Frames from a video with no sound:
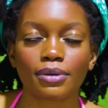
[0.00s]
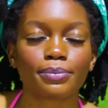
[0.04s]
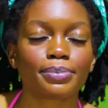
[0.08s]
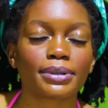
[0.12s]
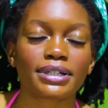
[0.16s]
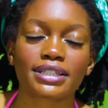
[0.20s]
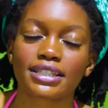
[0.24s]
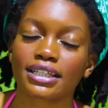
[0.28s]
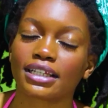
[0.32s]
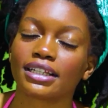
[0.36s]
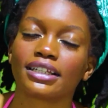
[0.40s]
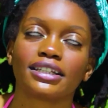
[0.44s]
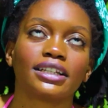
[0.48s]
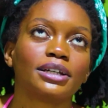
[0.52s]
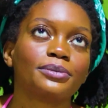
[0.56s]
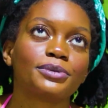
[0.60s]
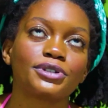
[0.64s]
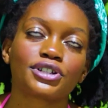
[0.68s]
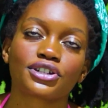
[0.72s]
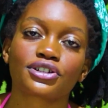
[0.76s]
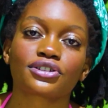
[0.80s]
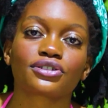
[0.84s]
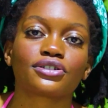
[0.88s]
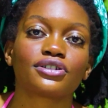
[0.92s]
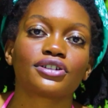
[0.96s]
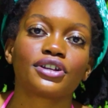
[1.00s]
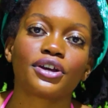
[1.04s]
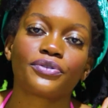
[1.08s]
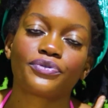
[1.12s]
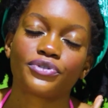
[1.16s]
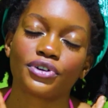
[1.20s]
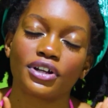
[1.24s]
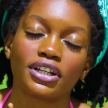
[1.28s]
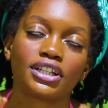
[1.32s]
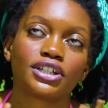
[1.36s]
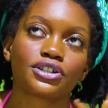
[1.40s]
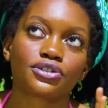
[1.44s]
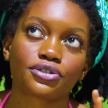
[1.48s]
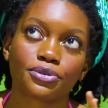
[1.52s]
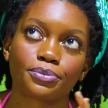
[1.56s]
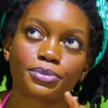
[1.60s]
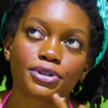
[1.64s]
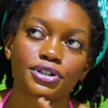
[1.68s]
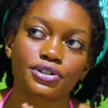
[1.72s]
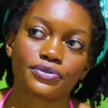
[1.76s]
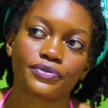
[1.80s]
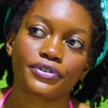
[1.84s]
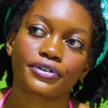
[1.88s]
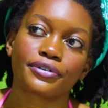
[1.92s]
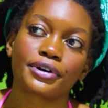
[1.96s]
basically, let me just give you a little
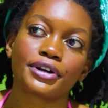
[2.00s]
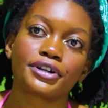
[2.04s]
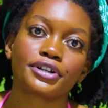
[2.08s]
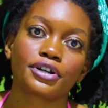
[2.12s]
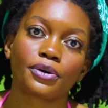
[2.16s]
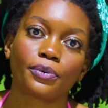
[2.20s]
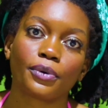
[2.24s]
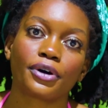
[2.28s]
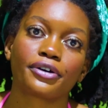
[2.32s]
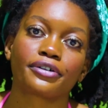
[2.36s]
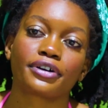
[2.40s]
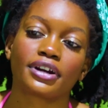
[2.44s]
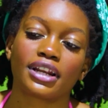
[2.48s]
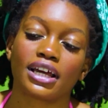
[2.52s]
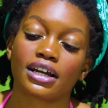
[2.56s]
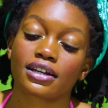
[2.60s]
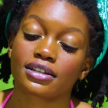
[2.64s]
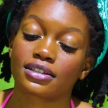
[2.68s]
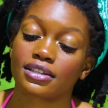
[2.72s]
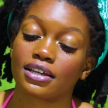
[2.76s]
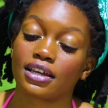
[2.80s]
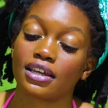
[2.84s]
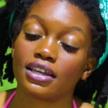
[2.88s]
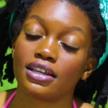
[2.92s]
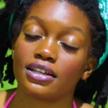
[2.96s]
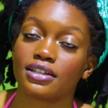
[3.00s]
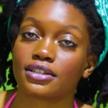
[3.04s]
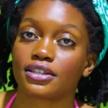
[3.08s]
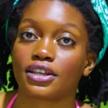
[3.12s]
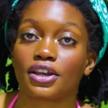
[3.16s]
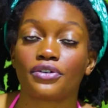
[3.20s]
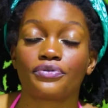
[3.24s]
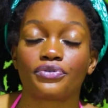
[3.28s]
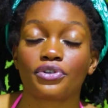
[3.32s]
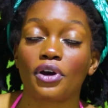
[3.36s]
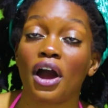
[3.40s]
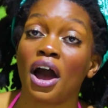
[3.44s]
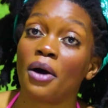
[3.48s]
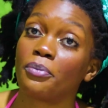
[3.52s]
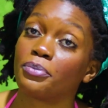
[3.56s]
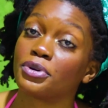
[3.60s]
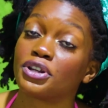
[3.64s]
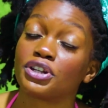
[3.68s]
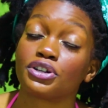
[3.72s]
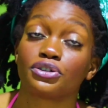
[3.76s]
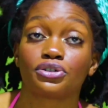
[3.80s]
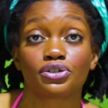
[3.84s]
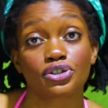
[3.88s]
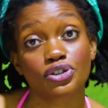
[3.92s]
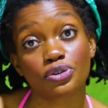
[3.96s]
bit of a rundown what relaxer is if you
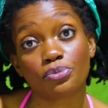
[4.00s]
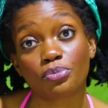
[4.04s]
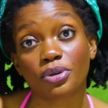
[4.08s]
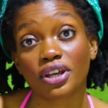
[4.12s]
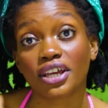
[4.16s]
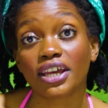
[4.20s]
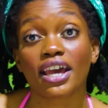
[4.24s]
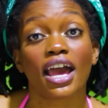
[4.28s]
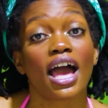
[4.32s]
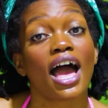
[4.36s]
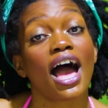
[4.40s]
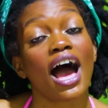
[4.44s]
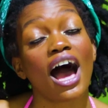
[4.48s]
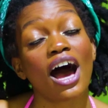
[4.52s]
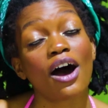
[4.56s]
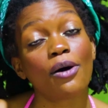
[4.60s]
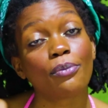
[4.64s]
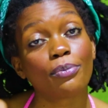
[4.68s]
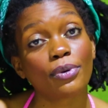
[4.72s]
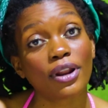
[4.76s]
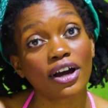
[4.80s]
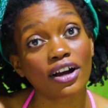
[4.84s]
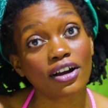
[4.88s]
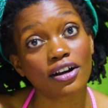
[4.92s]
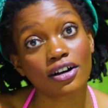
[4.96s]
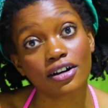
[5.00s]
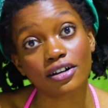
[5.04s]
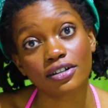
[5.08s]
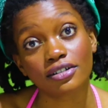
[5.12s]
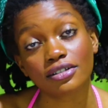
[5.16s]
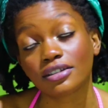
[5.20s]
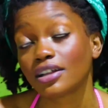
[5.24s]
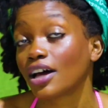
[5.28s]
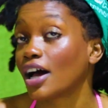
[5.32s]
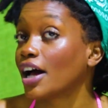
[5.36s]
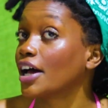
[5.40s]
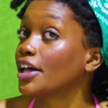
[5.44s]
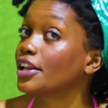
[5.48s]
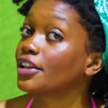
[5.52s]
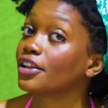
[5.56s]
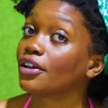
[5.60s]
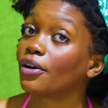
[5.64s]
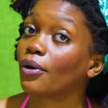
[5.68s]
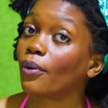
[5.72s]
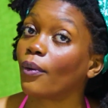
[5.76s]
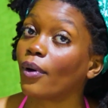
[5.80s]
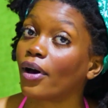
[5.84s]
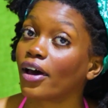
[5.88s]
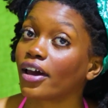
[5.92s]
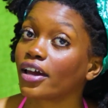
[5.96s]
happen not to be a black girl and
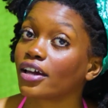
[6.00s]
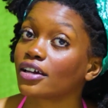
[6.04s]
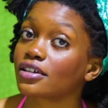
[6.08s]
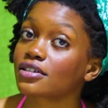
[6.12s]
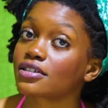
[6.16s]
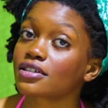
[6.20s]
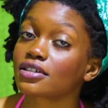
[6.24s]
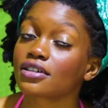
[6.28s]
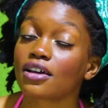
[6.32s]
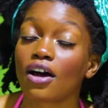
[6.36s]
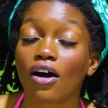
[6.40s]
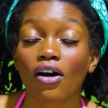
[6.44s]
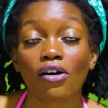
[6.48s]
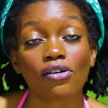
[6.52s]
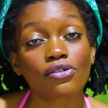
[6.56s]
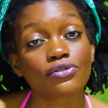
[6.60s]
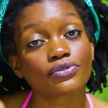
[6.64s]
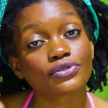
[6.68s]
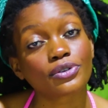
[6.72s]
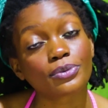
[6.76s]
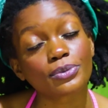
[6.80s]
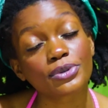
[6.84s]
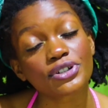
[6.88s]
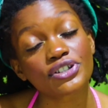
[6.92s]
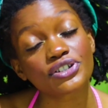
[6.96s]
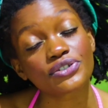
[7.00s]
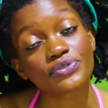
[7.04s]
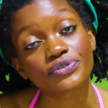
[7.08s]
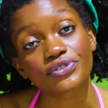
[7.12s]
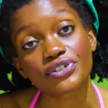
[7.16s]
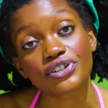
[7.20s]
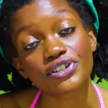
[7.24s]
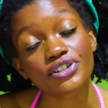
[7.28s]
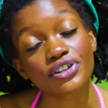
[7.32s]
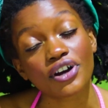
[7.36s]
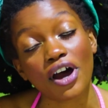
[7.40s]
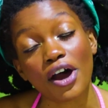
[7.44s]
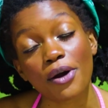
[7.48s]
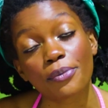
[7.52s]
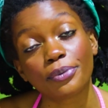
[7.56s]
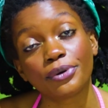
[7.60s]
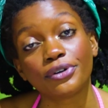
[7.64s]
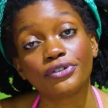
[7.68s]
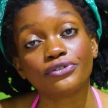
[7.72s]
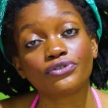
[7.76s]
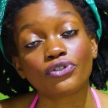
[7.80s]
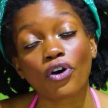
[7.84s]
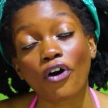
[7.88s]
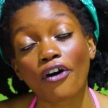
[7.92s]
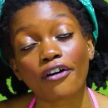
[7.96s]
you're white or from a different type
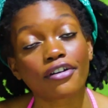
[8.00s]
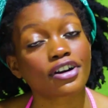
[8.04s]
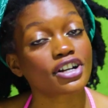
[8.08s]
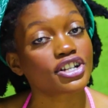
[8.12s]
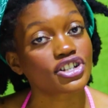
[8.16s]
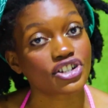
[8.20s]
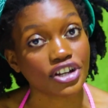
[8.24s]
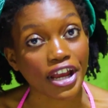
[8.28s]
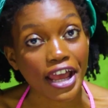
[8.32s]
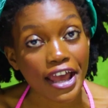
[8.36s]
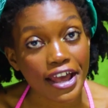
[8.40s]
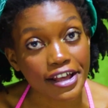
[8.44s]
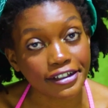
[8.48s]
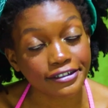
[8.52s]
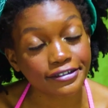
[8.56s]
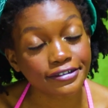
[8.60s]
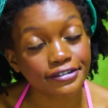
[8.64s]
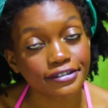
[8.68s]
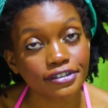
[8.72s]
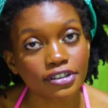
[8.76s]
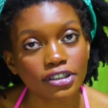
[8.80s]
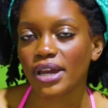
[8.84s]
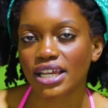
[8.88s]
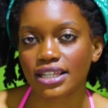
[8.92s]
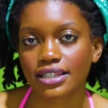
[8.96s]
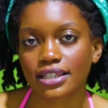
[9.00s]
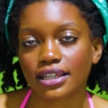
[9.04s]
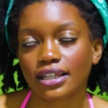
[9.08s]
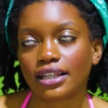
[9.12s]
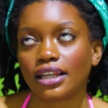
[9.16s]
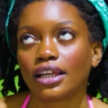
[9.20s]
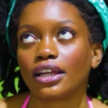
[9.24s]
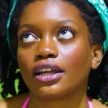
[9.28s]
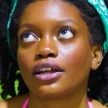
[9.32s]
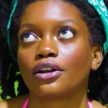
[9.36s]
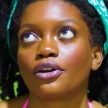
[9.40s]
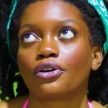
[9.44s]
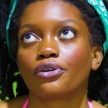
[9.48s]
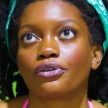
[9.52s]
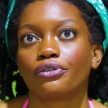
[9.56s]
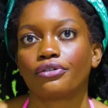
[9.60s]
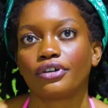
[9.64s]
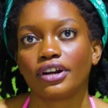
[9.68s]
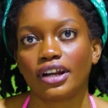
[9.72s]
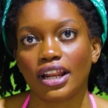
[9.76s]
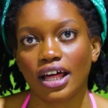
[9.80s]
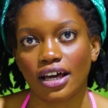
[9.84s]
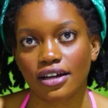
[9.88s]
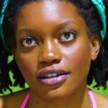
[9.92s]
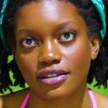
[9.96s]
of origin. Basically,
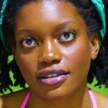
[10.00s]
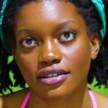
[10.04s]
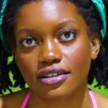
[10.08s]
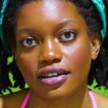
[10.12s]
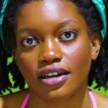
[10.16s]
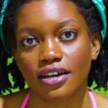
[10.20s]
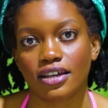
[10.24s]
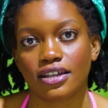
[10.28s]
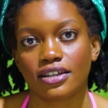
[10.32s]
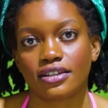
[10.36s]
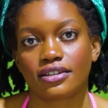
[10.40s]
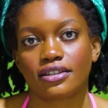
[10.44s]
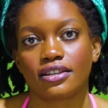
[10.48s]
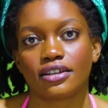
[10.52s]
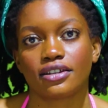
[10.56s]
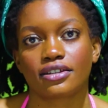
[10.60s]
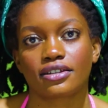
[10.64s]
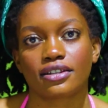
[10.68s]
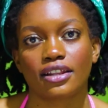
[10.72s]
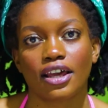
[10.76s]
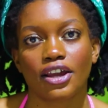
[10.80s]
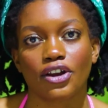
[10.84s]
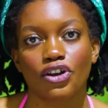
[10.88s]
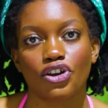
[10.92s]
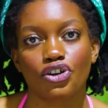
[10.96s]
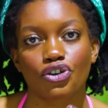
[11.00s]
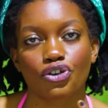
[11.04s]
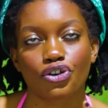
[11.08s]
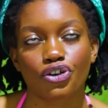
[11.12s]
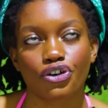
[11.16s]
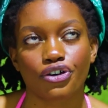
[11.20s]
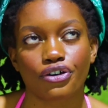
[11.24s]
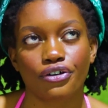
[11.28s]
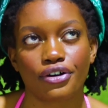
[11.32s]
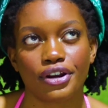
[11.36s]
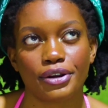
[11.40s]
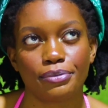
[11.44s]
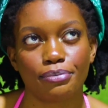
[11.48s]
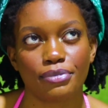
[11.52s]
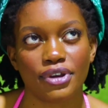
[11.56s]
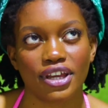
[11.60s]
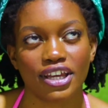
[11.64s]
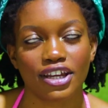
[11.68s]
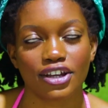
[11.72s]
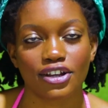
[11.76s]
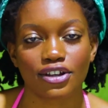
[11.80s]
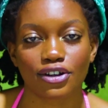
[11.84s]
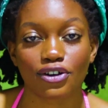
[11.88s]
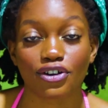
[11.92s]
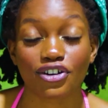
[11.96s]
relaxer is this like
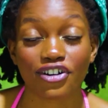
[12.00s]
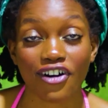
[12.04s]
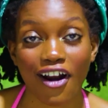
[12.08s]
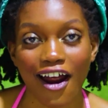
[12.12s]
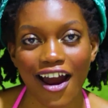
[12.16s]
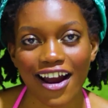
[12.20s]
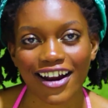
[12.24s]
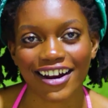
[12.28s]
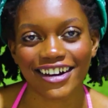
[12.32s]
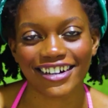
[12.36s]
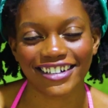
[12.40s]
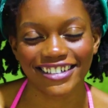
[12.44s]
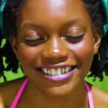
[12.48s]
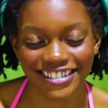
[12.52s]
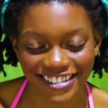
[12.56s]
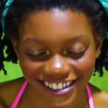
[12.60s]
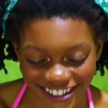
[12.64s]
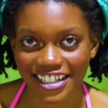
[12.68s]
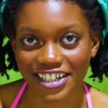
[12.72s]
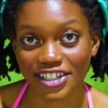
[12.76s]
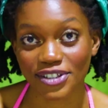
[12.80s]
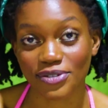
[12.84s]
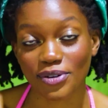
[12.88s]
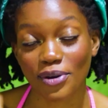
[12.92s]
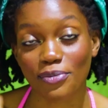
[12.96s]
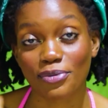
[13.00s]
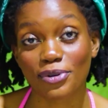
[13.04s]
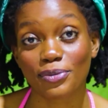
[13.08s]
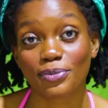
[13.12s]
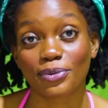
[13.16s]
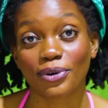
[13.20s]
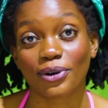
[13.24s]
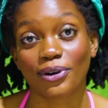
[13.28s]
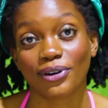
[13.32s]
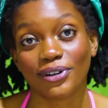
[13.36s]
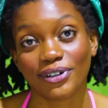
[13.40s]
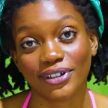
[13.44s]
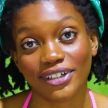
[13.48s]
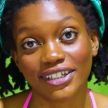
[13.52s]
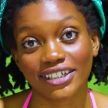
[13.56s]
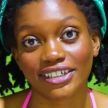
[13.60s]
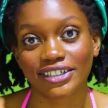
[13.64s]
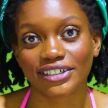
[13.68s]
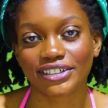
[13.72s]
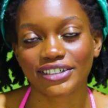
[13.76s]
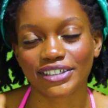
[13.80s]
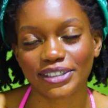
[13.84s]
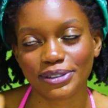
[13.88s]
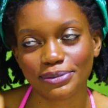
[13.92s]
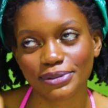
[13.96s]
creamy crack. That's what people call
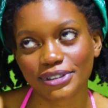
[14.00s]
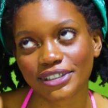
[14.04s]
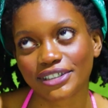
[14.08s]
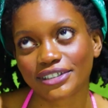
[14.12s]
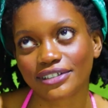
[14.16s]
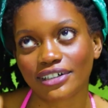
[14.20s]
it, creamy